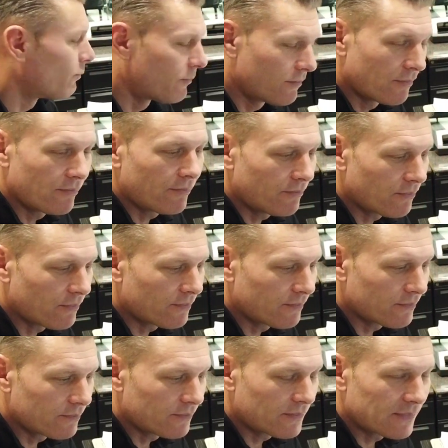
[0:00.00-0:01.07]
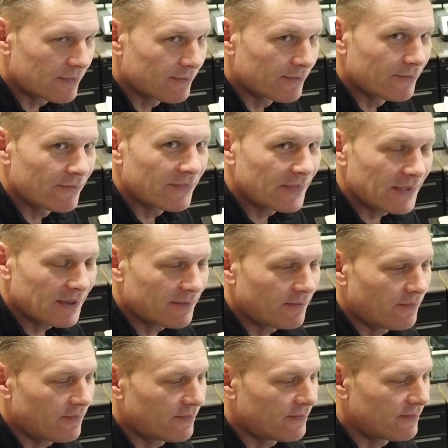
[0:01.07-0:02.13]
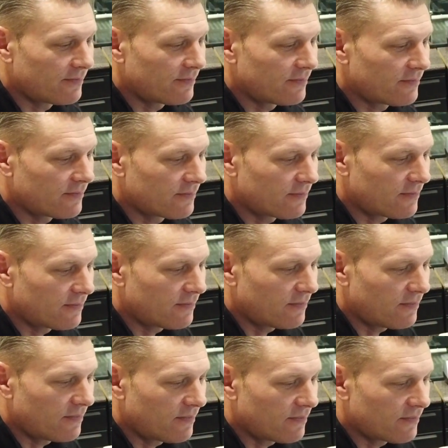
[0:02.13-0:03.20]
No words are spoken by the person on screen.